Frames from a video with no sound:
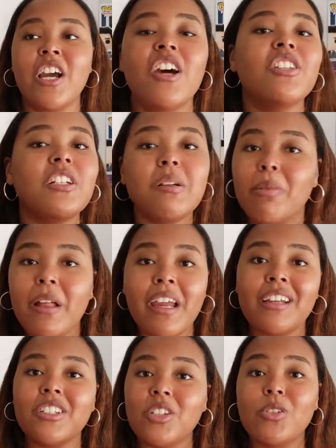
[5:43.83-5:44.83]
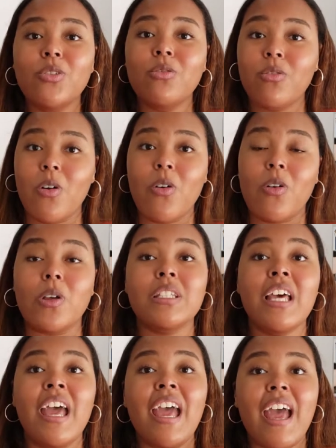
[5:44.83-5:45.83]
So they're playing two roles
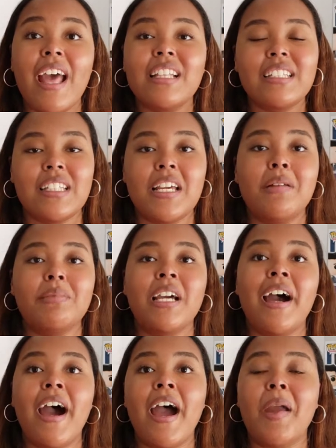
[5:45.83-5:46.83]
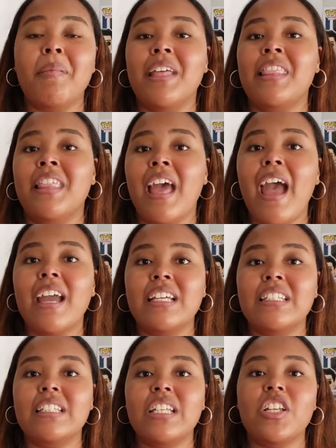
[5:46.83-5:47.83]
at the same time, and that
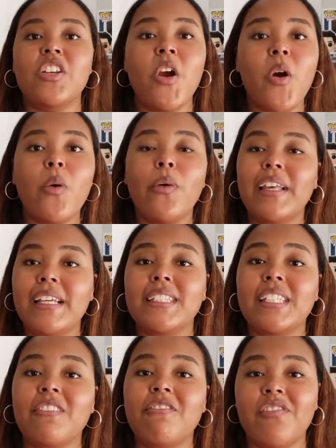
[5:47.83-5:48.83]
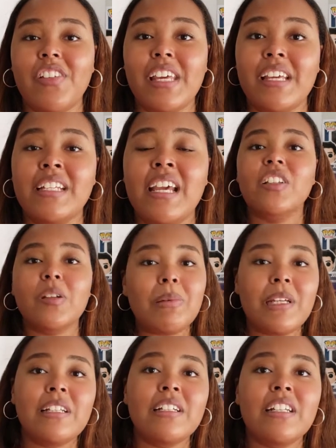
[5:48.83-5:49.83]
is no easy feat.
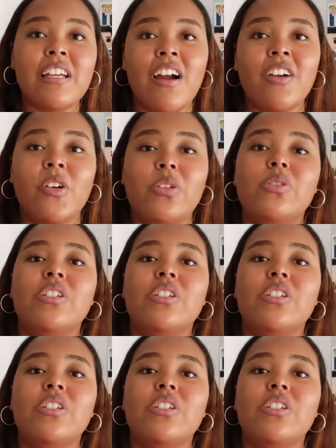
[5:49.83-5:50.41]
Lupita Nyong'o